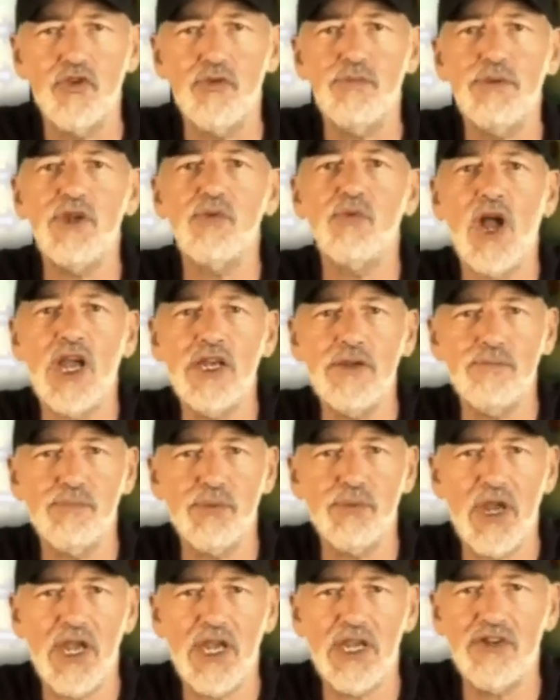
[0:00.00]
to be
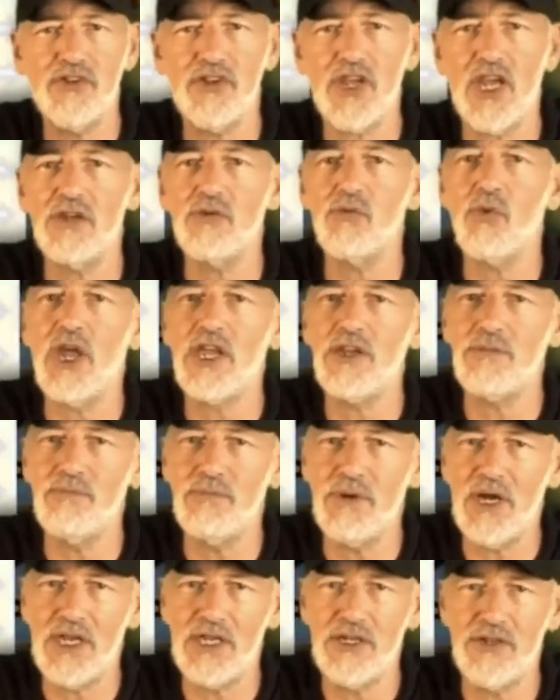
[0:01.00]
right-brained and
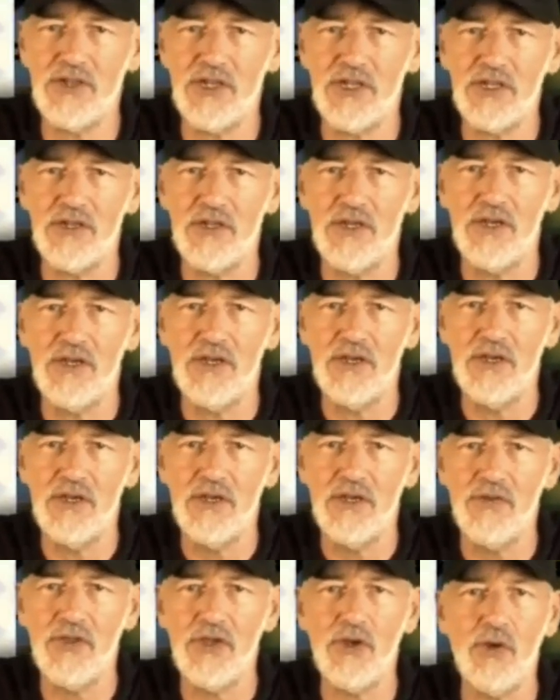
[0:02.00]
right-minded,
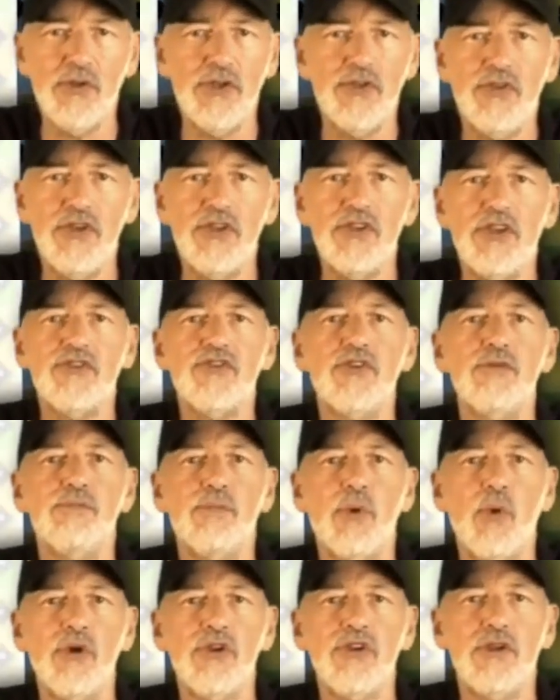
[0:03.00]
the only thing that's
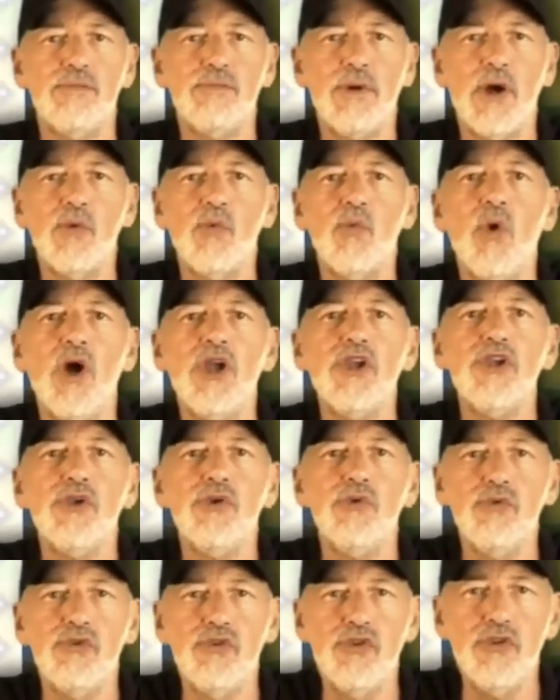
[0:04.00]
important about what
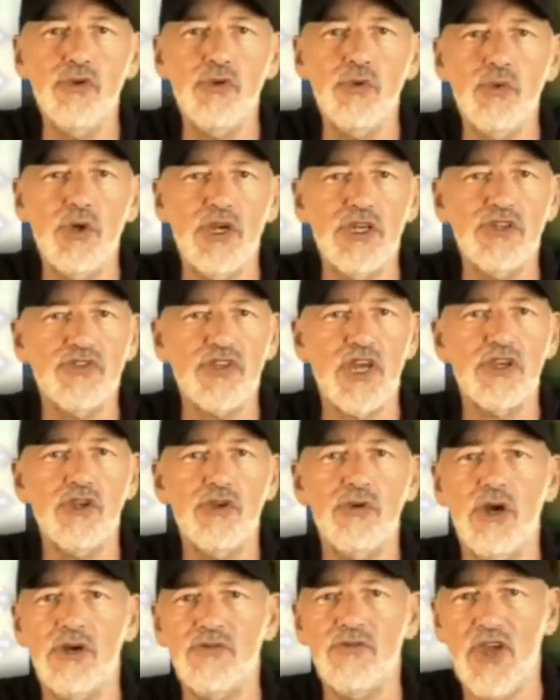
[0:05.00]
you do is that
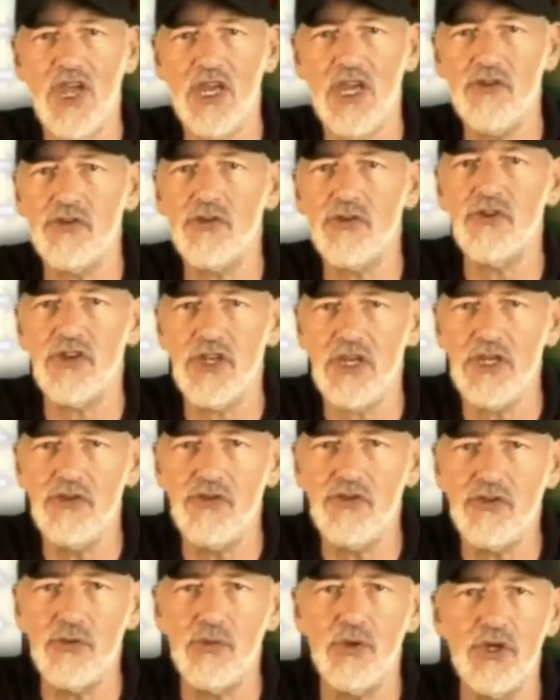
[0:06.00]
you have entered
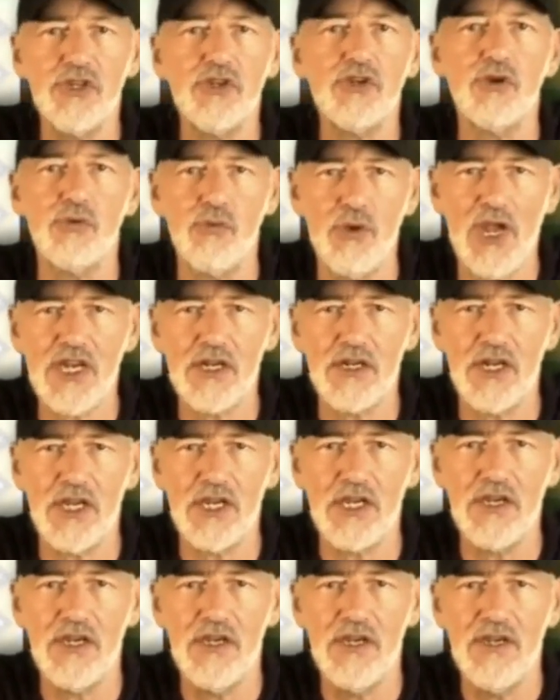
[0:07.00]
into it
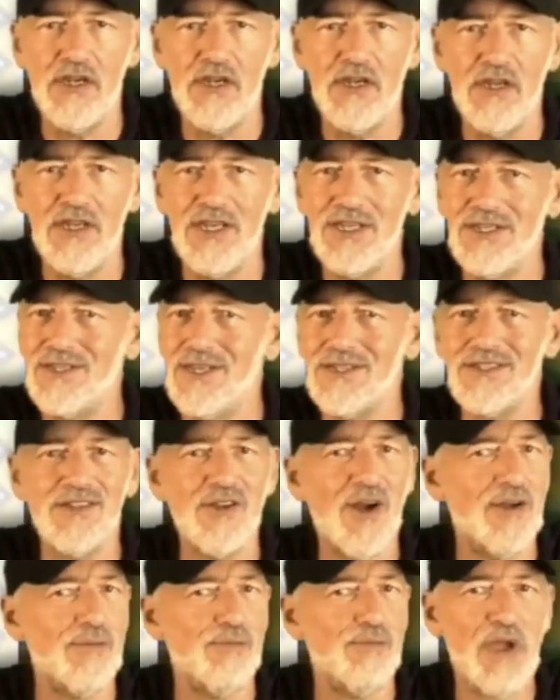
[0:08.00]
correctly. It does
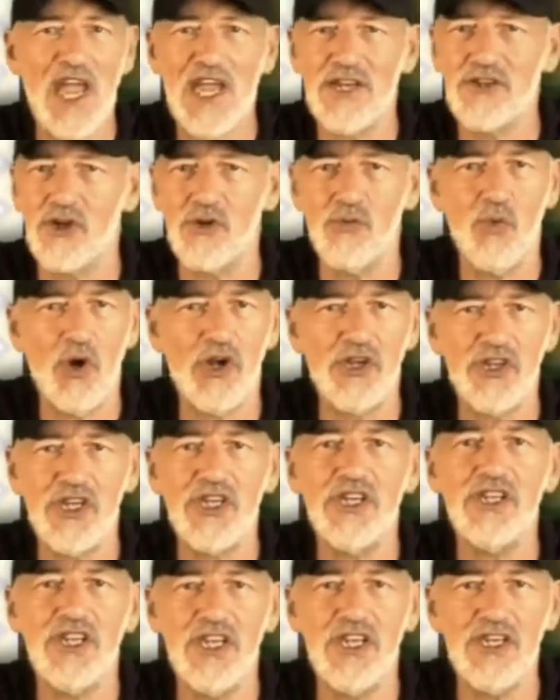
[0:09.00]
not matter what
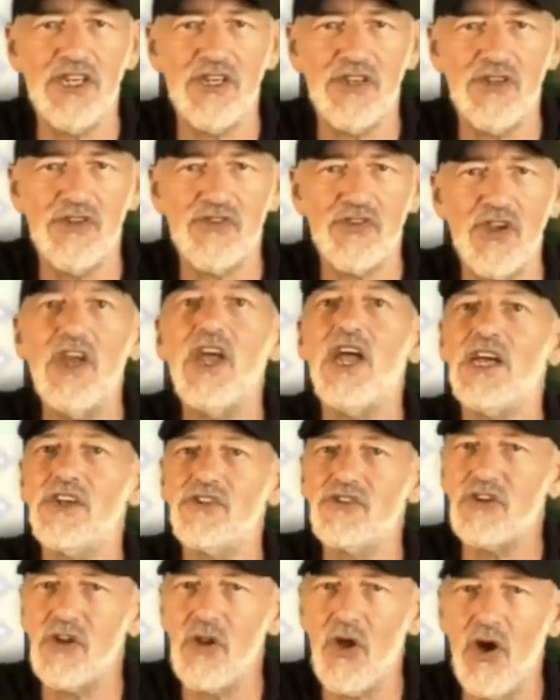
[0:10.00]
it is,
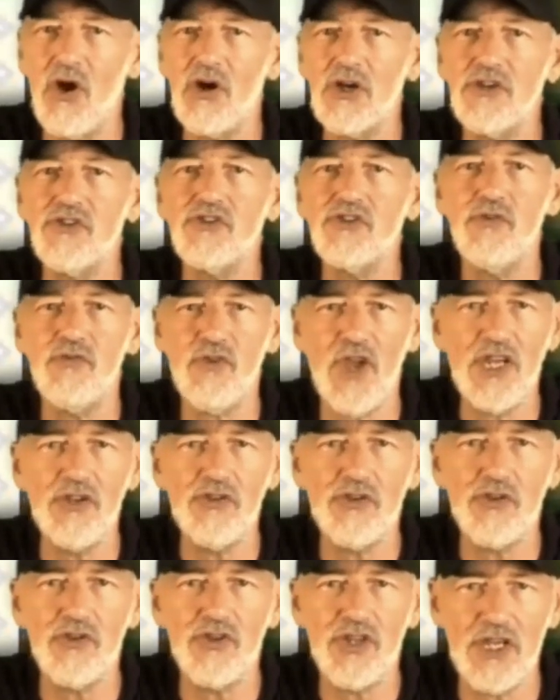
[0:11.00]
as long as you've
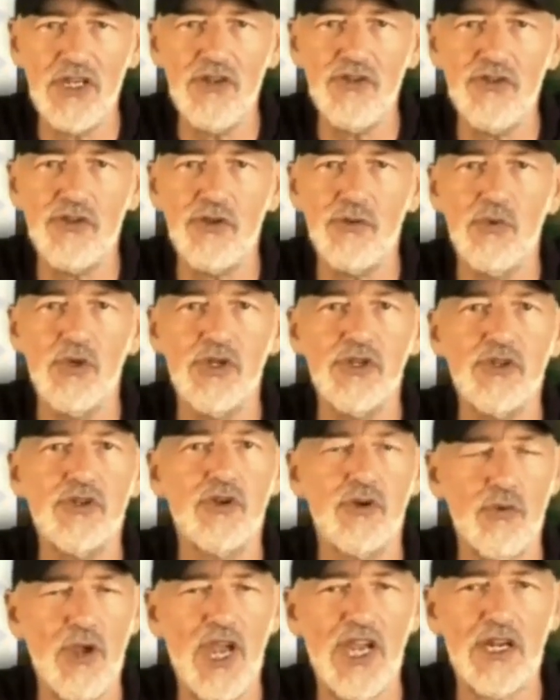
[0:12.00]
entered into it
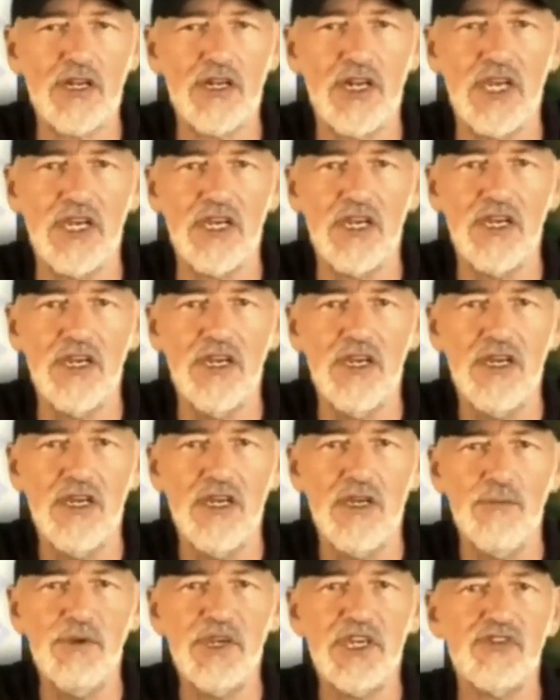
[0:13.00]
correctly,
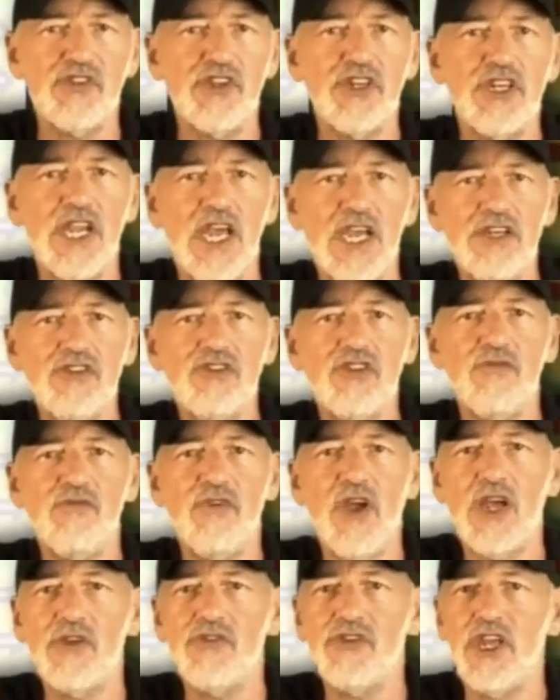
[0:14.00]
because it lays the
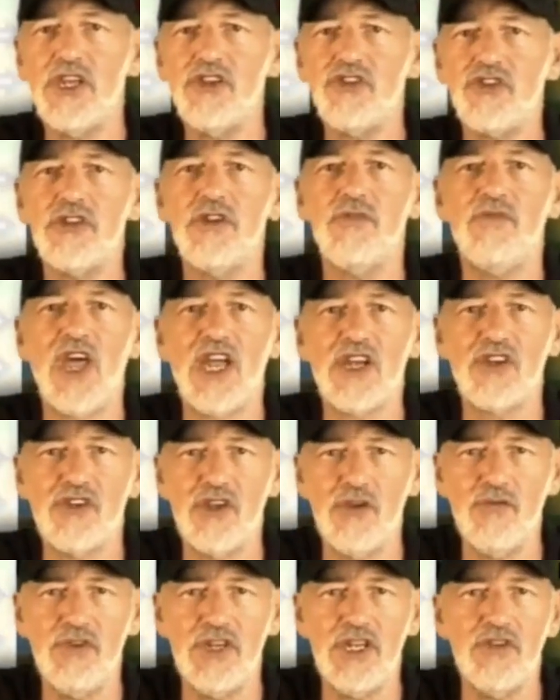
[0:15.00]
foundation of
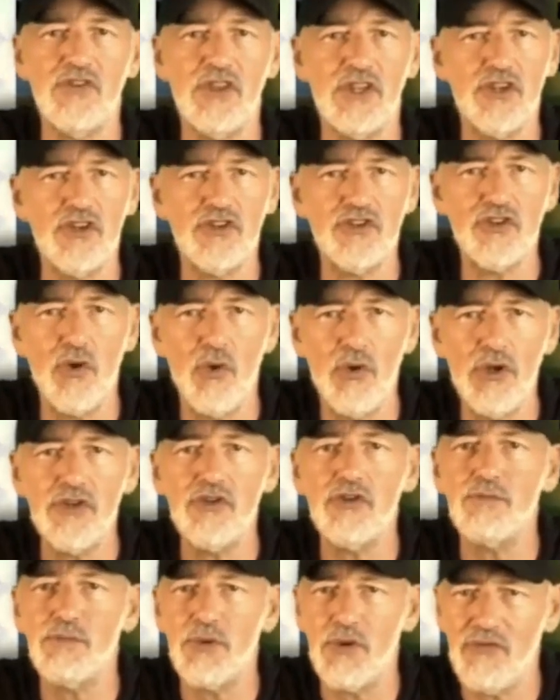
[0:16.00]
activity that is going
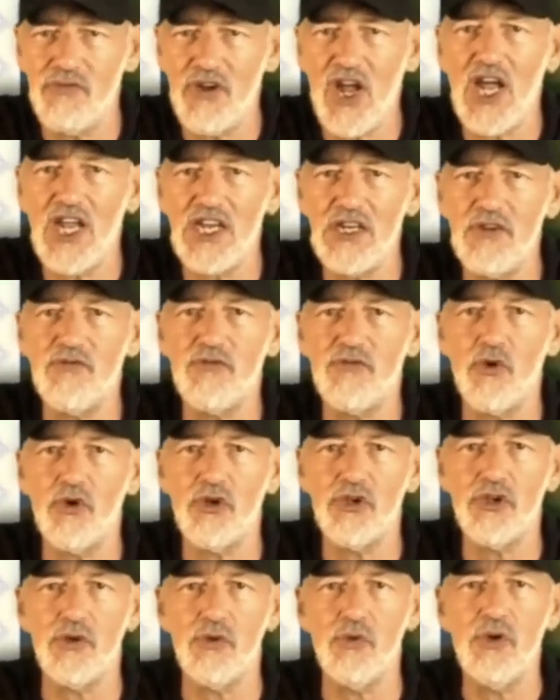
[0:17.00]
to provide for
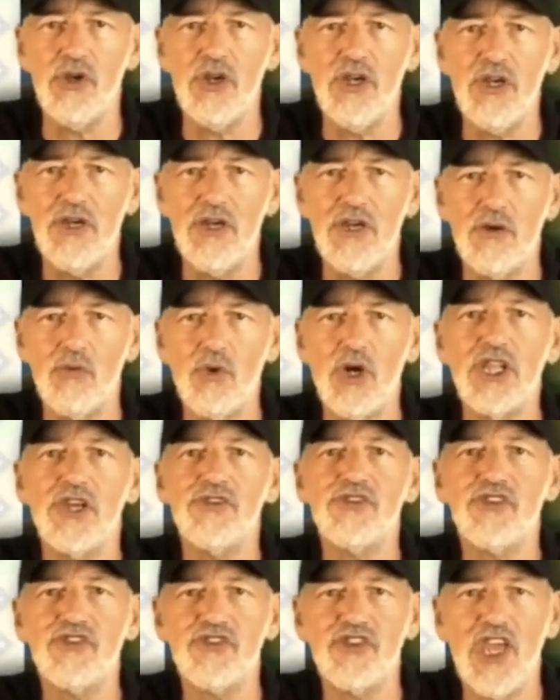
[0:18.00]
you, while
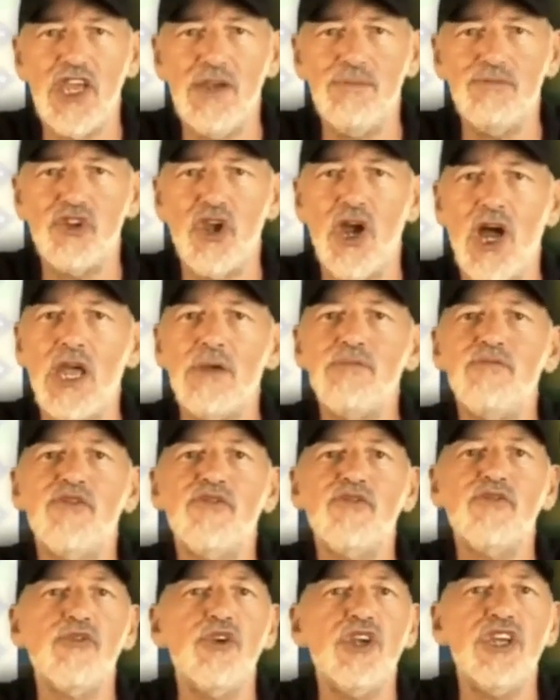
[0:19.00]
at the same time
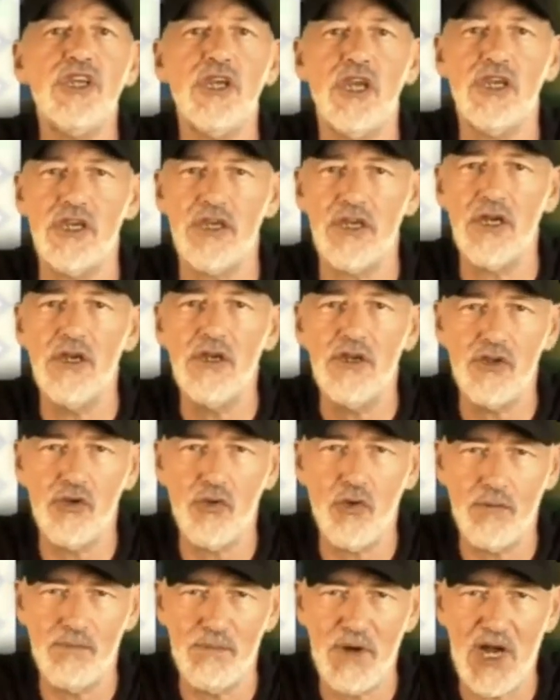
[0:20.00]
freeing
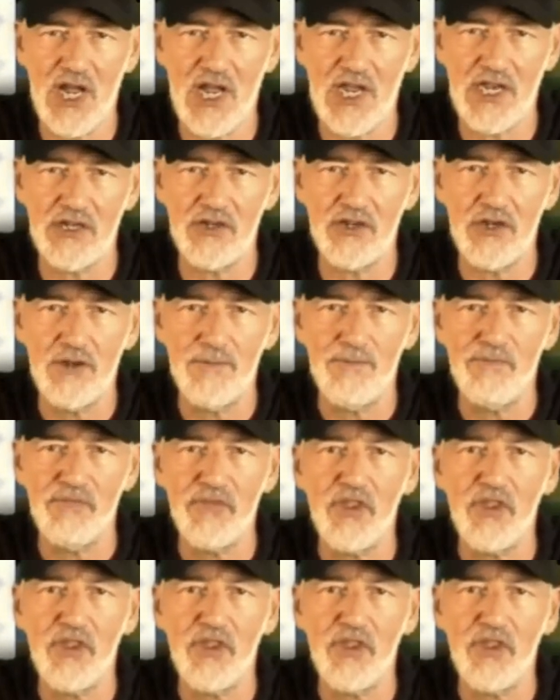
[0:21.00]
your mind,